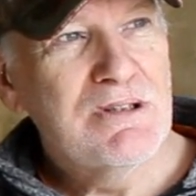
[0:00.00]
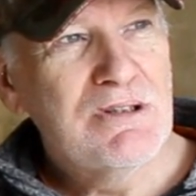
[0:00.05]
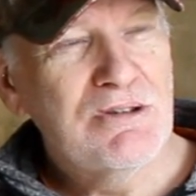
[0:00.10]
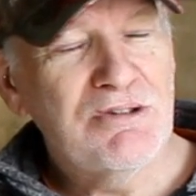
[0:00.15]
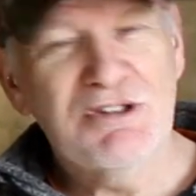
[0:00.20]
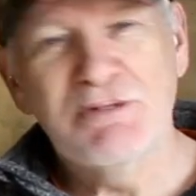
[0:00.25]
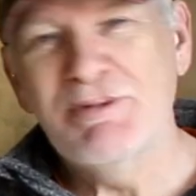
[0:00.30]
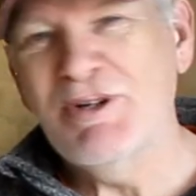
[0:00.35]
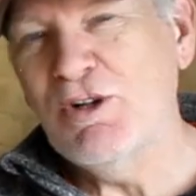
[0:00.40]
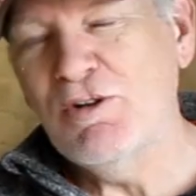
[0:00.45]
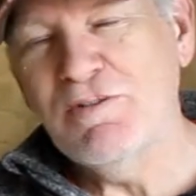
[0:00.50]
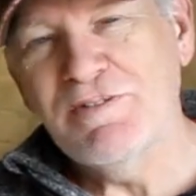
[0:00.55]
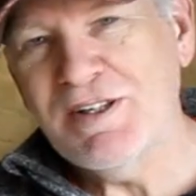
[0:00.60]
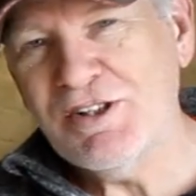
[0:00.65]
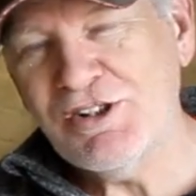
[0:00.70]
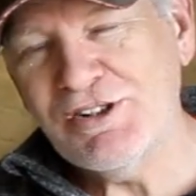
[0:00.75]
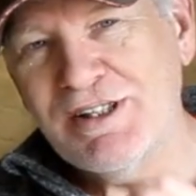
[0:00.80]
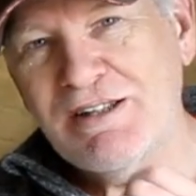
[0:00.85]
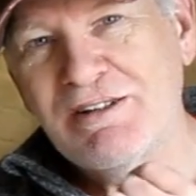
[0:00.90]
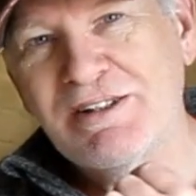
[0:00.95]
Looks a bit
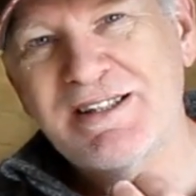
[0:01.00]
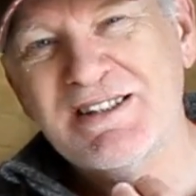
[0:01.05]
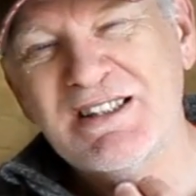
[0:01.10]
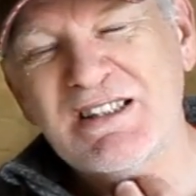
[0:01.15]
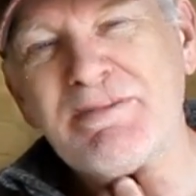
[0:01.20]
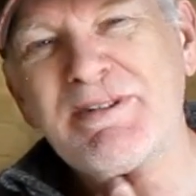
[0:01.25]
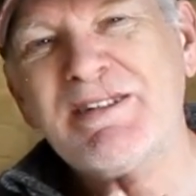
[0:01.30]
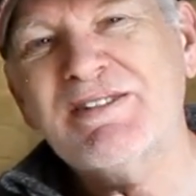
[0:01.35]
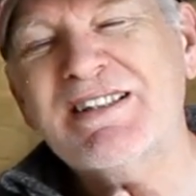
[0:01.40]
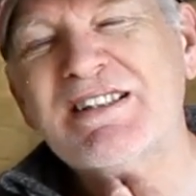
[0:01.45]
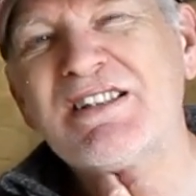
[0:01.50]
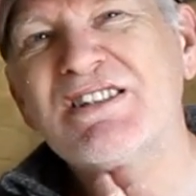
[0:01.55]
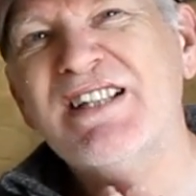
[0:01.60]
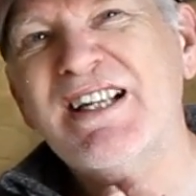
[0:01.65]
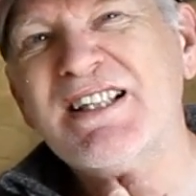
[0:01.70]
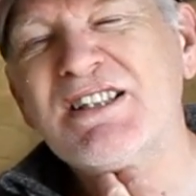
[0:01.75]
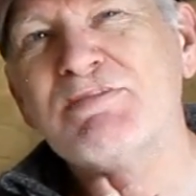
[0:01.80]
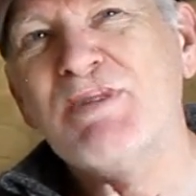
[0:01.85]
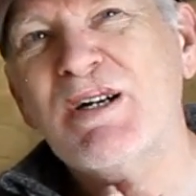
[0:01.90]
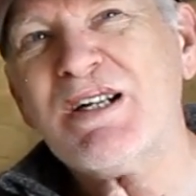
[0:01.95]
old-fashioned now, I guess. It's a bit like a
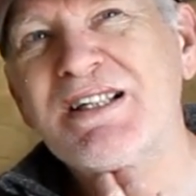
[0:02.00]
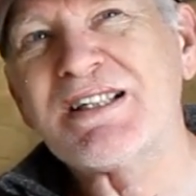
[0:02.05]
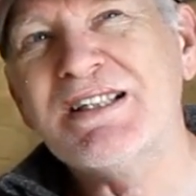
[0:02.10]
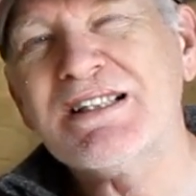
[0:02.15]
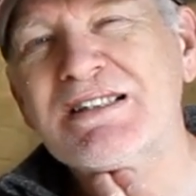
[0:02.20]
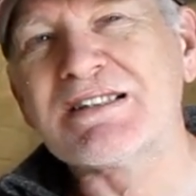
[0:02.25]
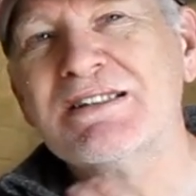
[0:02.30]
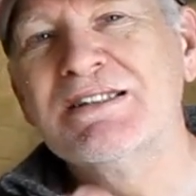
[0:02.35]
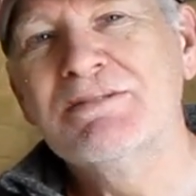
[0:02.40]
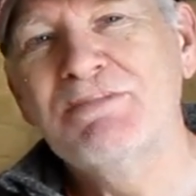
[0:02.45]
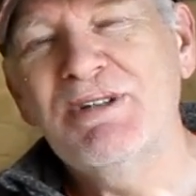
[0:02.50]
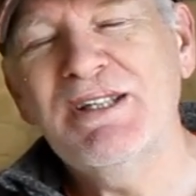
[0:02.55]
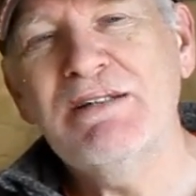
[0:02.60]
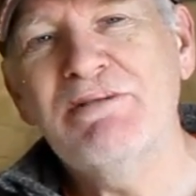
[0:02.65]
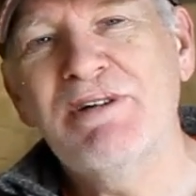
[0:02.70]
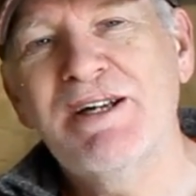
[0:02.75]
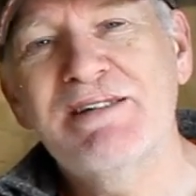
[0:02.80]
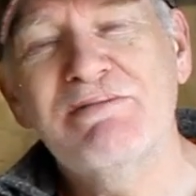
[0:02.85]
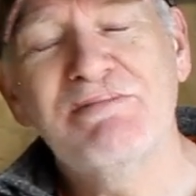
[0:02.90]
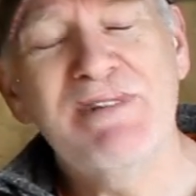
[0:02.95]
Nest bike, but
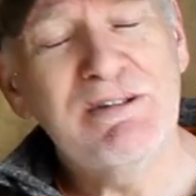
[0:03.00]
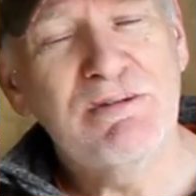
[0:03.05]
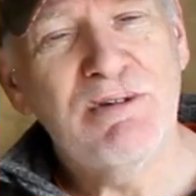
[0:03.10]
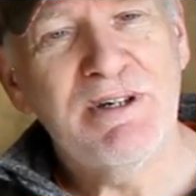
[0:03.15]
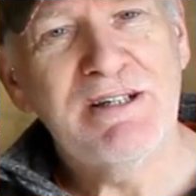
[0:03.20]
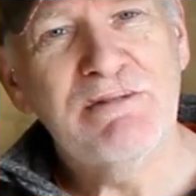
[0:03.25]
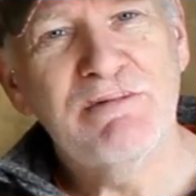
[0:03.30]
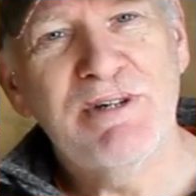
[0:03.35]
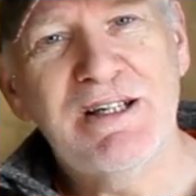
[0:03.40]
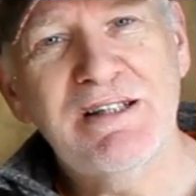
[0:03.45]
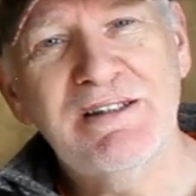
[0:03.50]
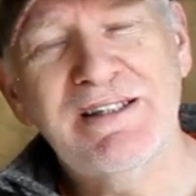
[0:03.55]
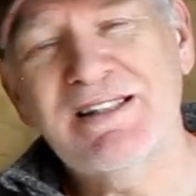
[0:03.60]
anyway, it went quite well.